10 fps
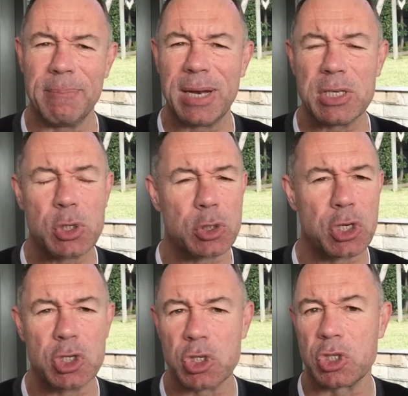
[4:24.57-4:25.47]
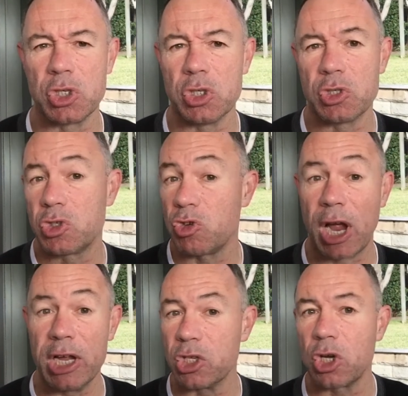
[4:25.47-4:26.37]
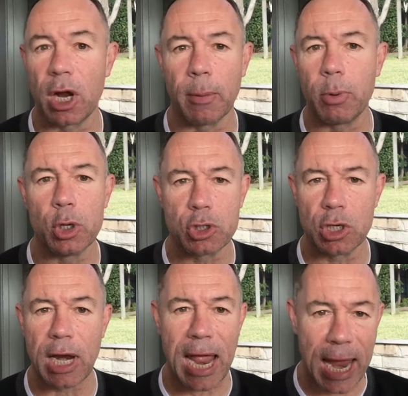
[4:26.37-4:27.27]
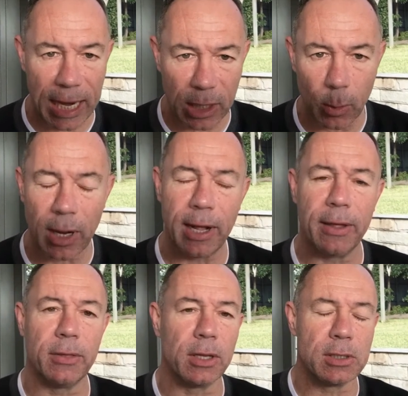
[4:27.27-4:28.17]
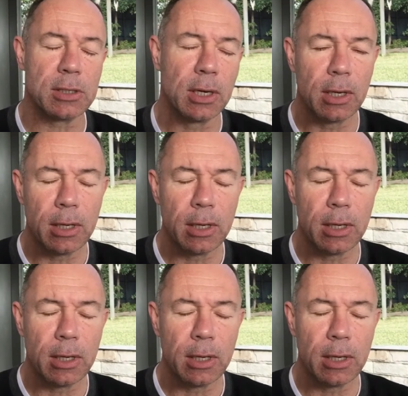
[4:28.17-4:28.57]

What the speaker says: but is also just a strange kind of person anyway, and there's